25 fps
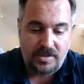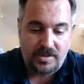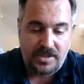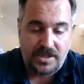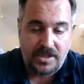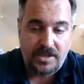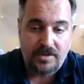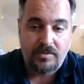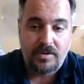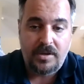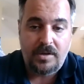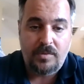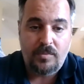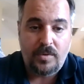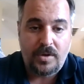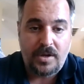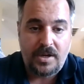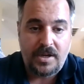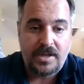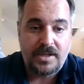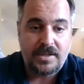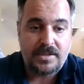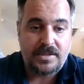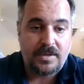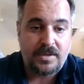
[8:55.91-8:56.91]
gearing what
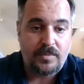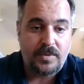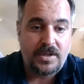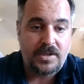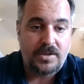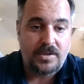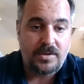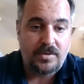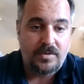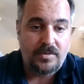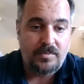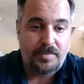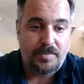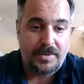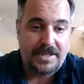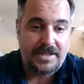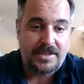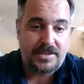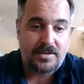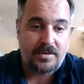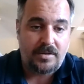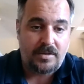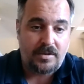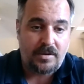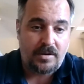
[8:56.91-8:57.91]
it is that we do
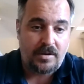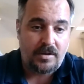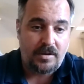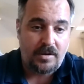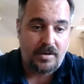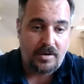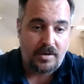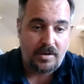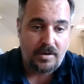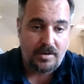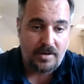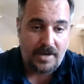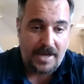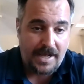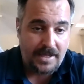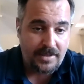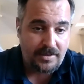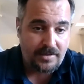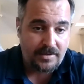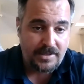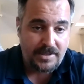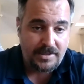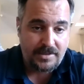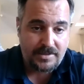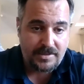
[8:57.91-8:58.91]
based on our
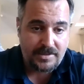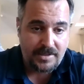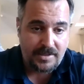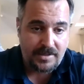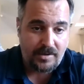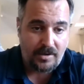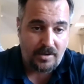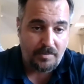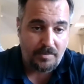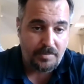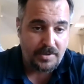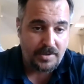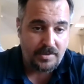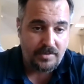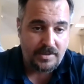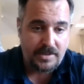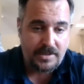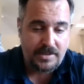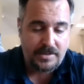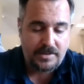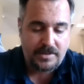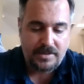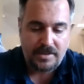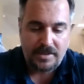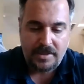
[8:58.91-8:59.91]
athletes and our
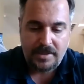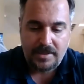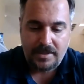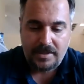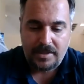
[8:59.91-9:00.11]
abilities.